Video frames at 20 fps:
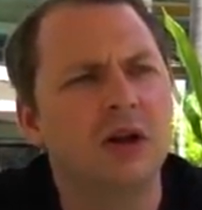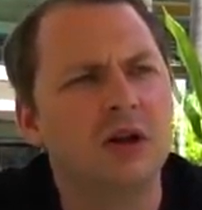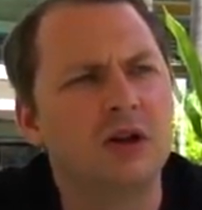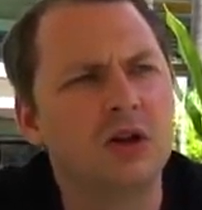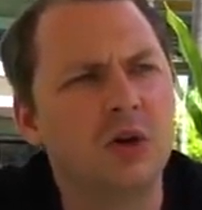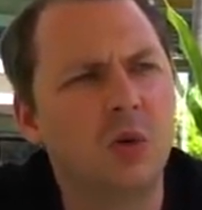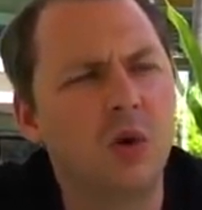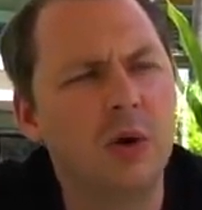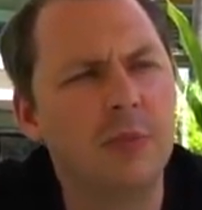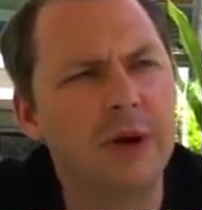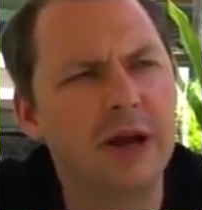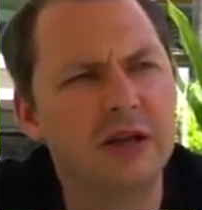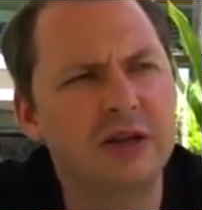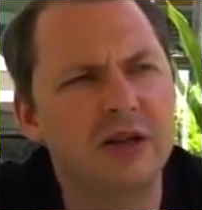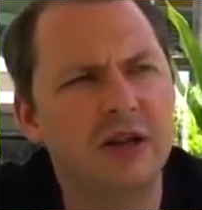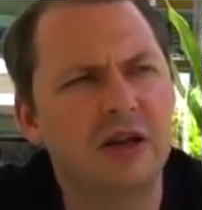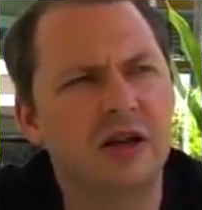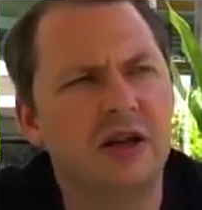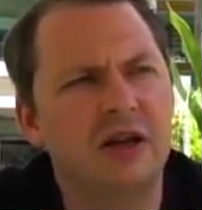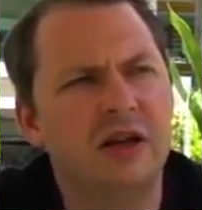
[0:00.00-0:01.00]
So we're
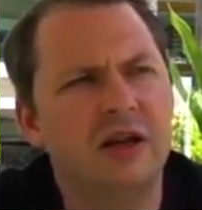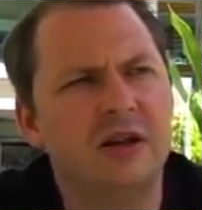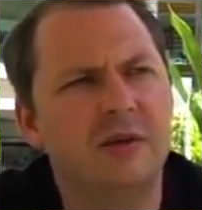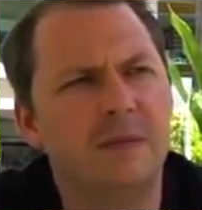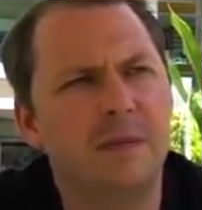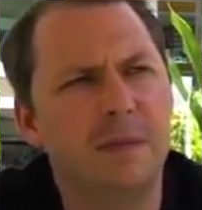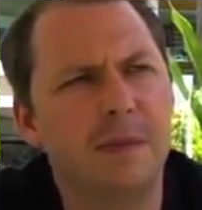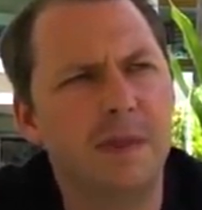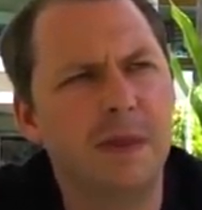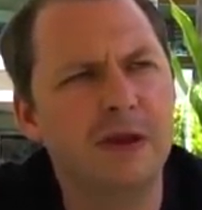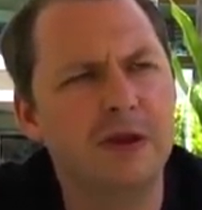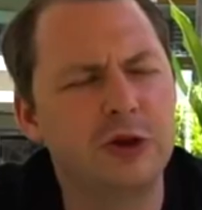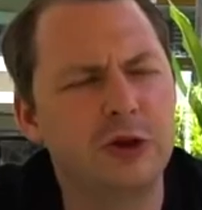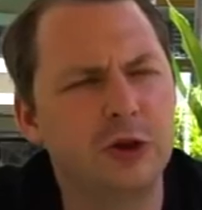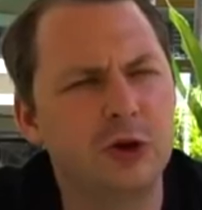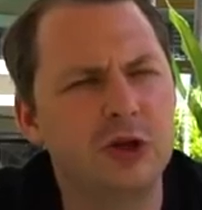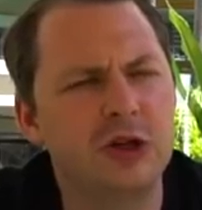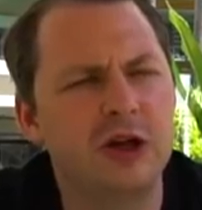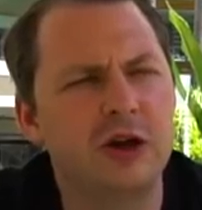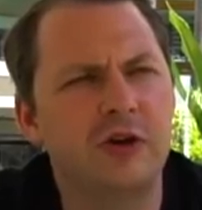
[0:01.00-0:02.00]
basically, in the
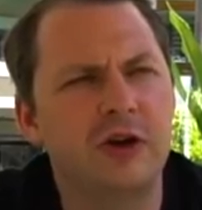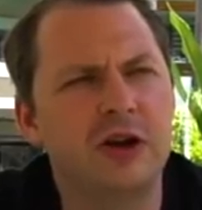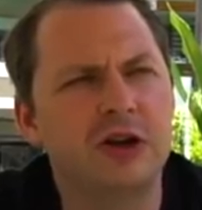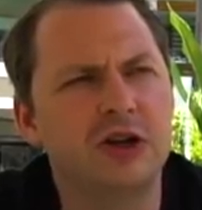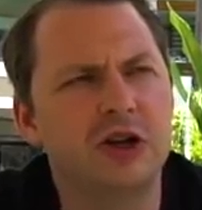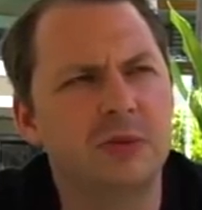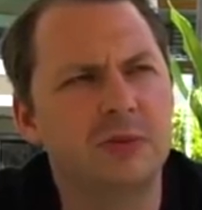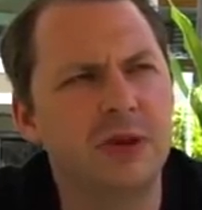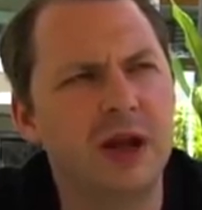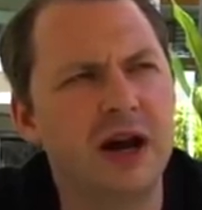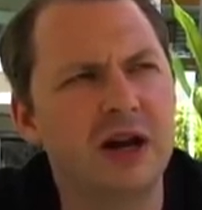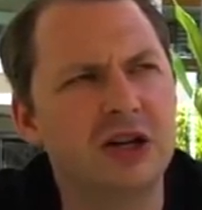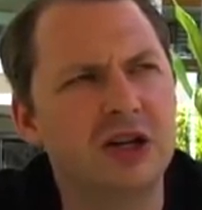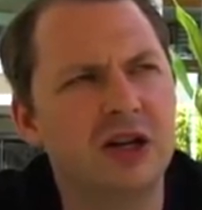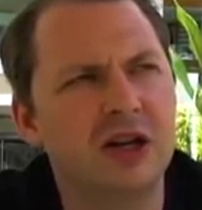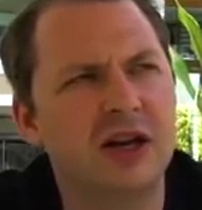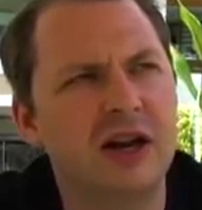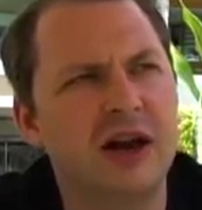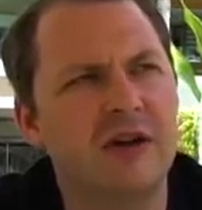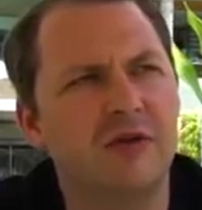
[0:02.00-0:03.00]
third generation of
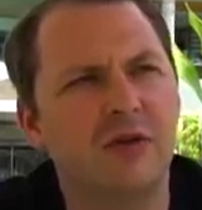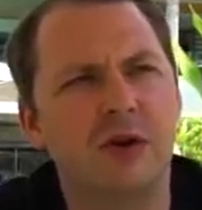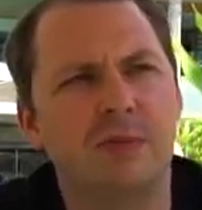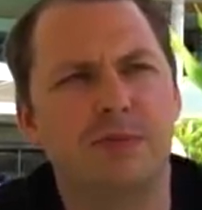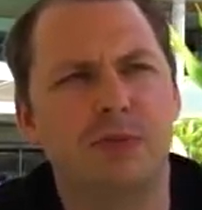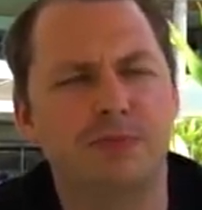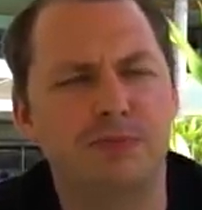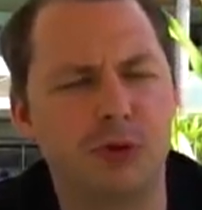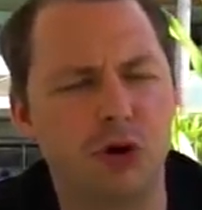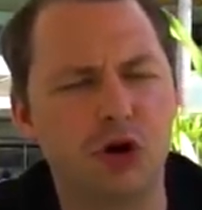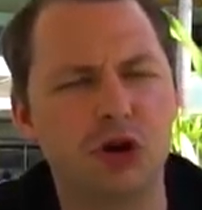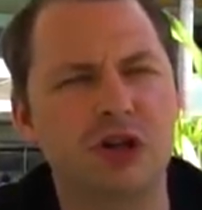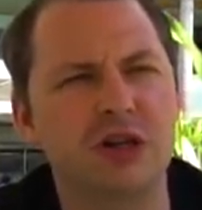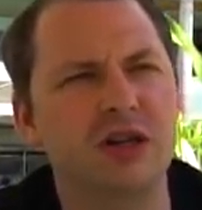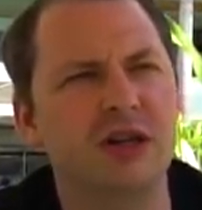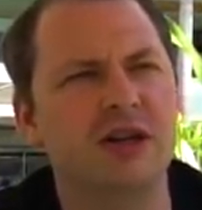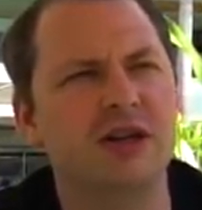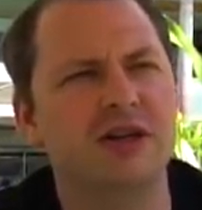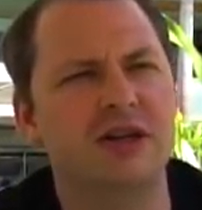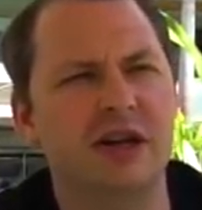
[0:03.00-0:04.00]
blockchain, every
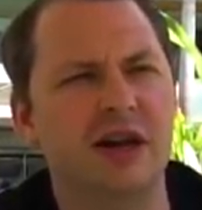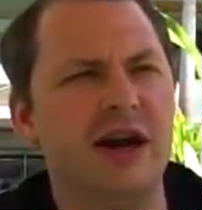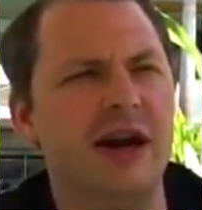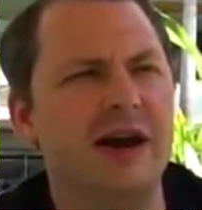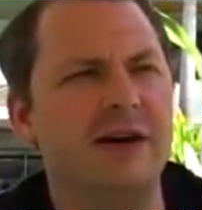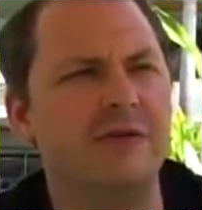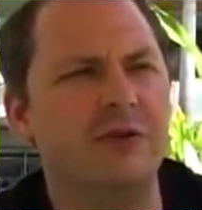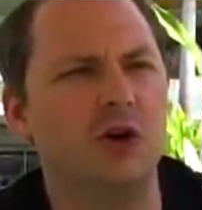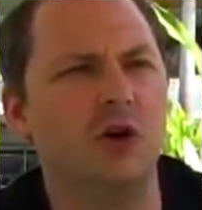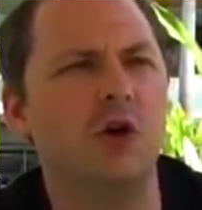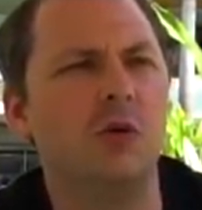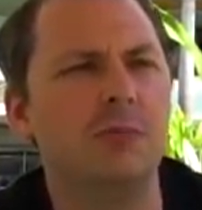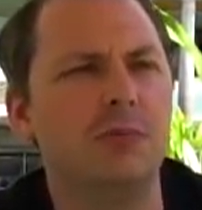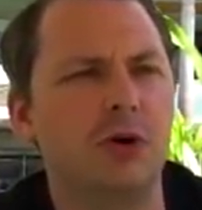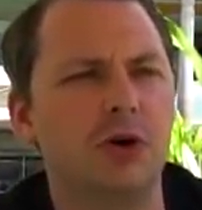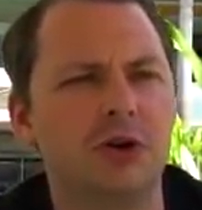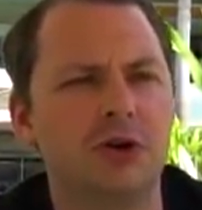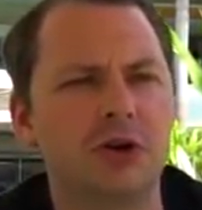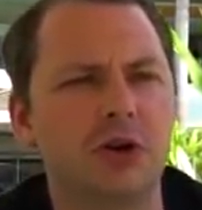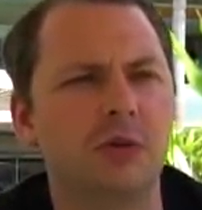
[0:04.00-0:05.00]
person is gonna have their own
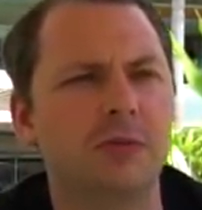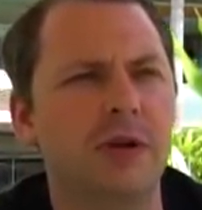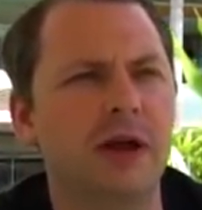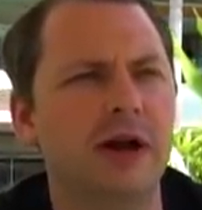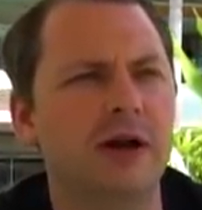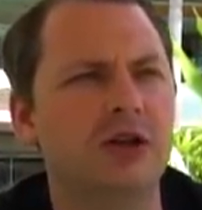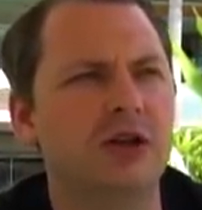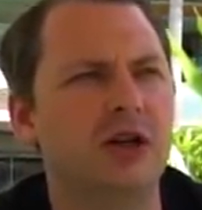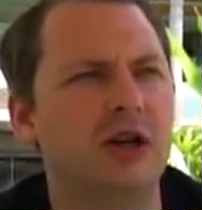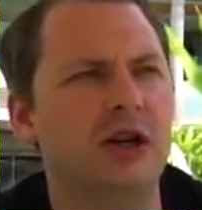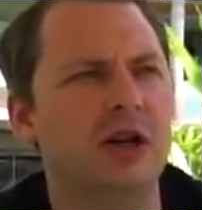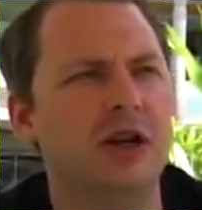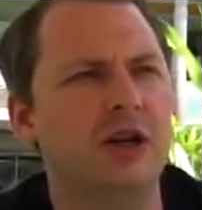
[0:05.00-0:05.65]
personal blockchain,